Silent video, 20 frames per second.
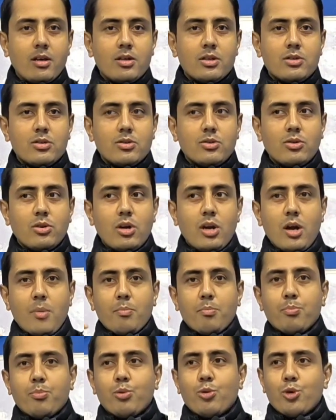So
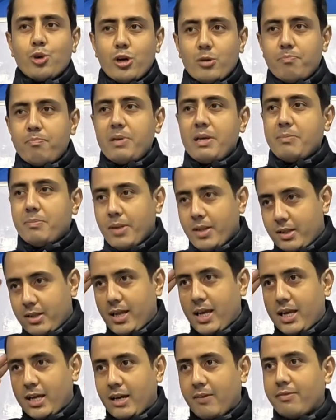bored people
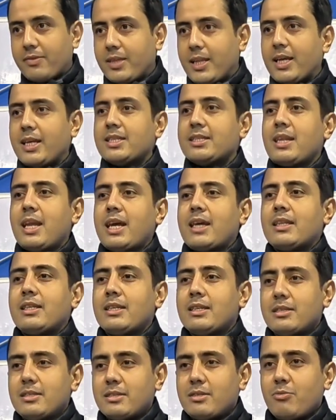think of things like
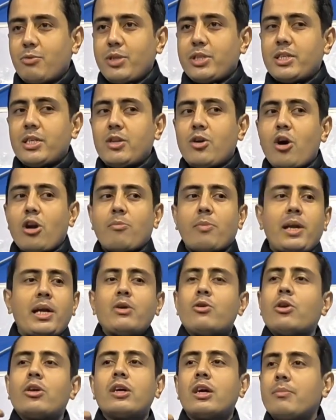these, which normally
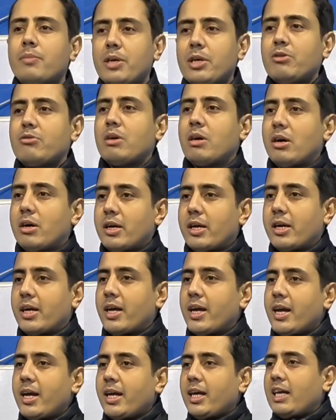don't come into our head.
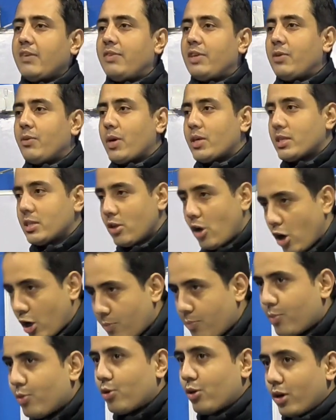If he was not
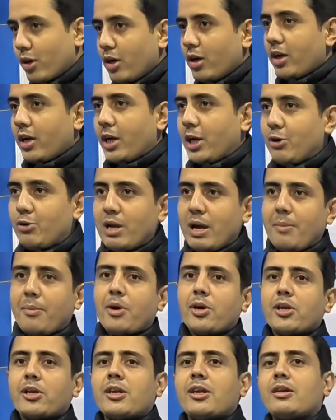bored, he would have
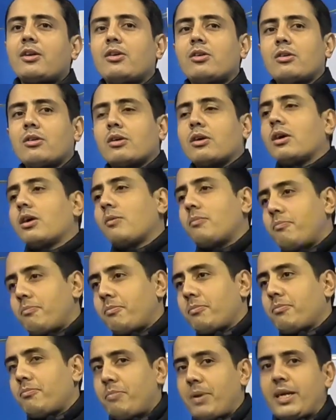gotten and
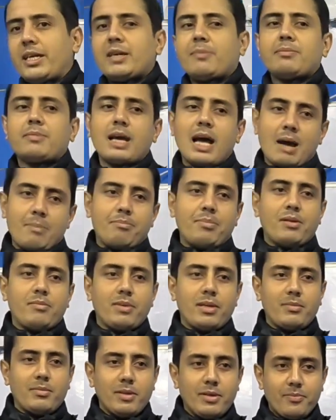picked up the apple
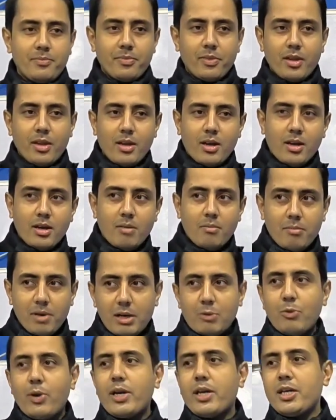maybe.
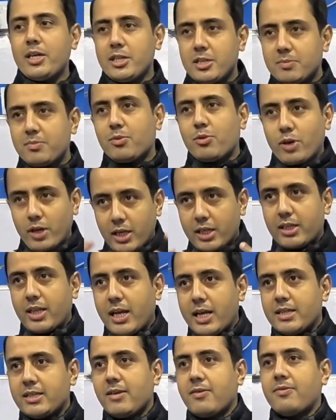But when he is bored, he
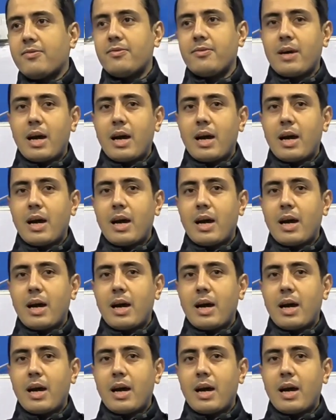thinks of